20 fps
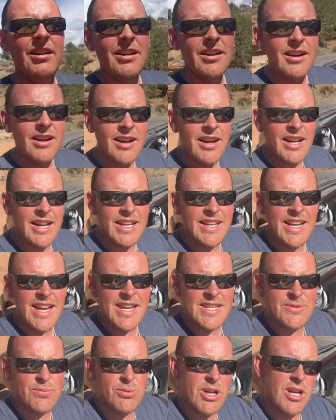All right,
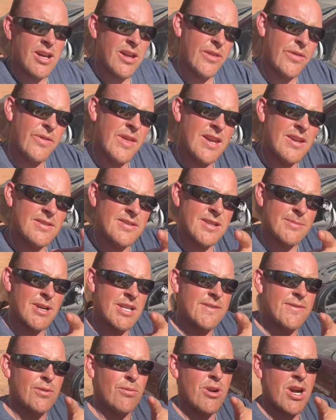guys. Well, thank you so
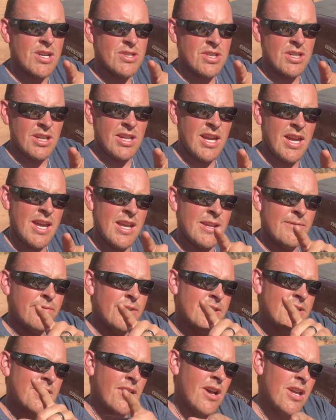much for watching. And if
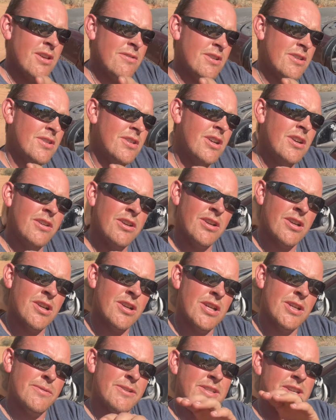we saw you at Trail Hero,
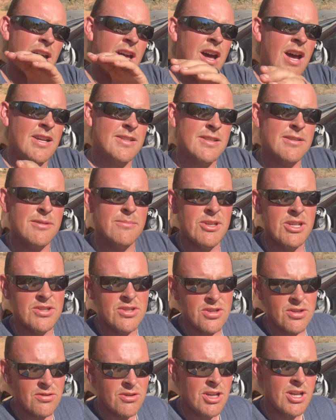it was awesome to meet
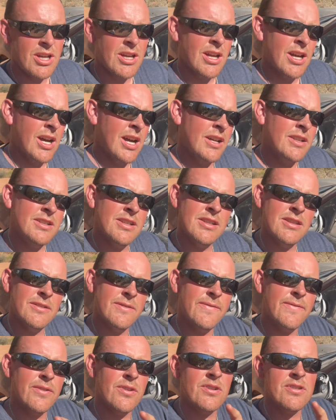you. Did the
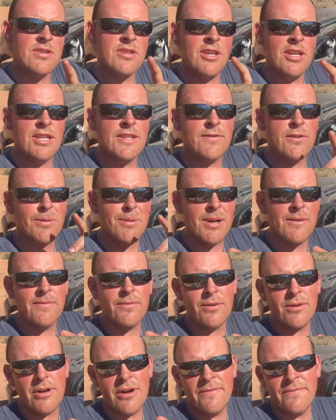first Geeks
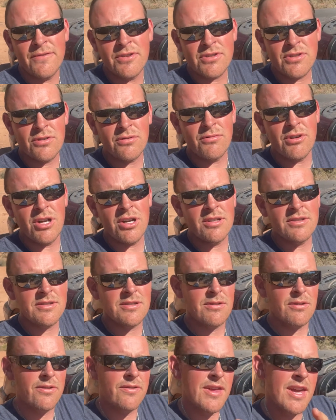4x4 official run.
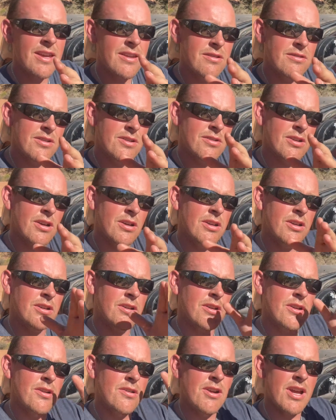So thank you to Trail
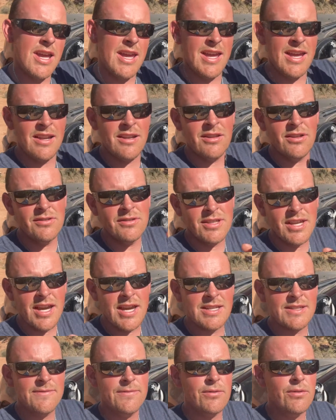Hero and those
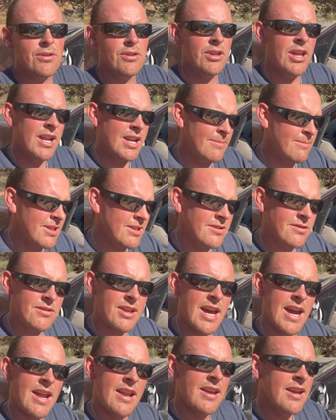guys for letting me do
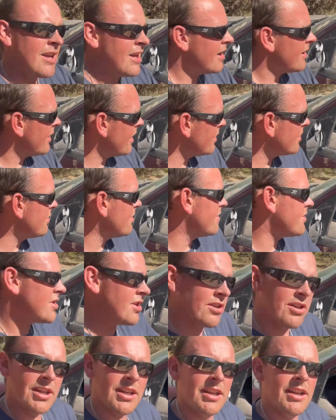that. Thank you to
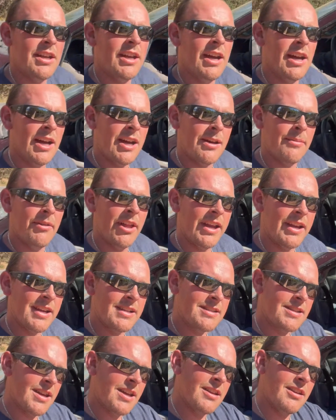Jillian. Like I
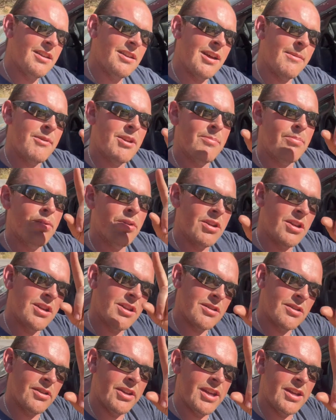said, I'm going to put
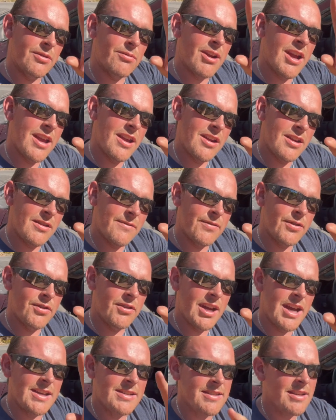another link right here for you
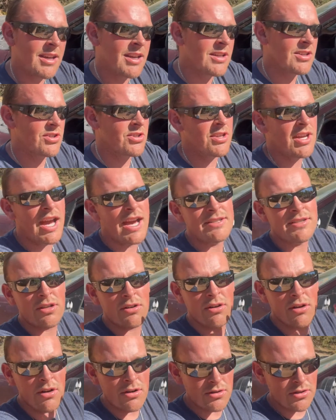guys. She has
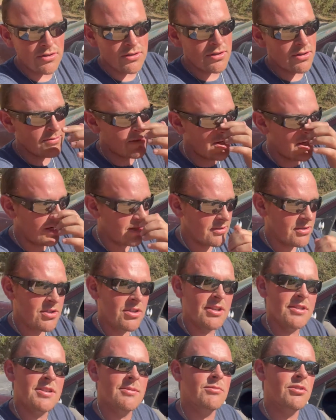her own YouTube channel. She
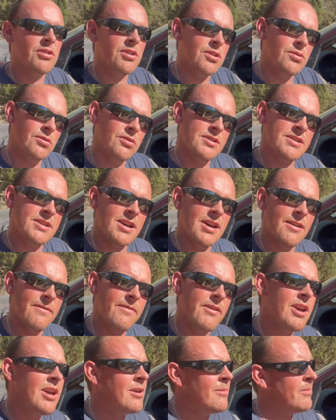does some really cool stuff,
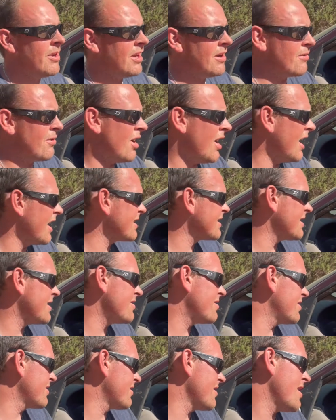painting rocks and
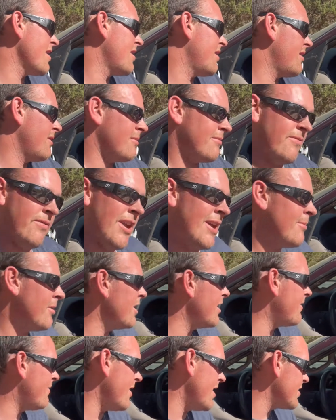just like
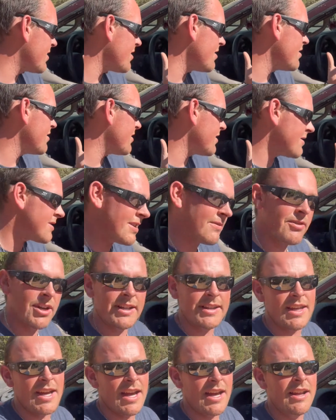family adventures and stuff
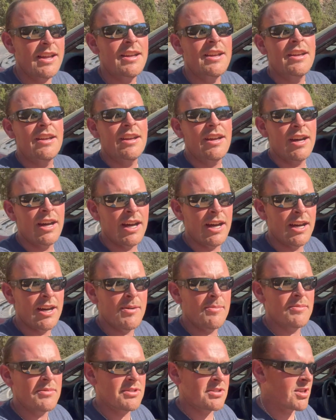like that.
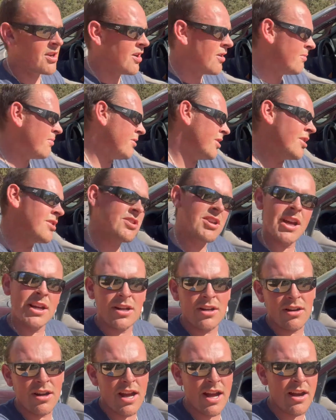So go check
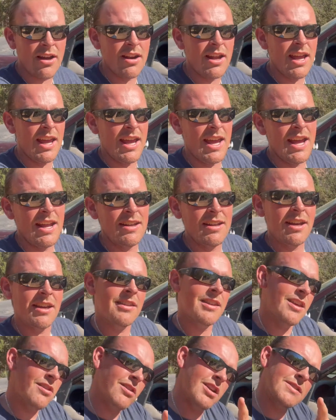her out. And
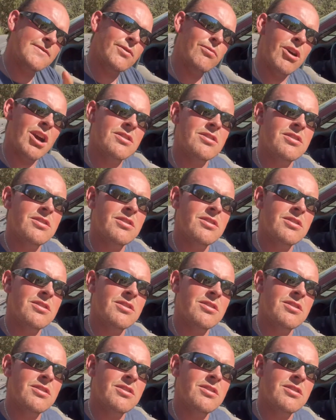thank you guys for watching.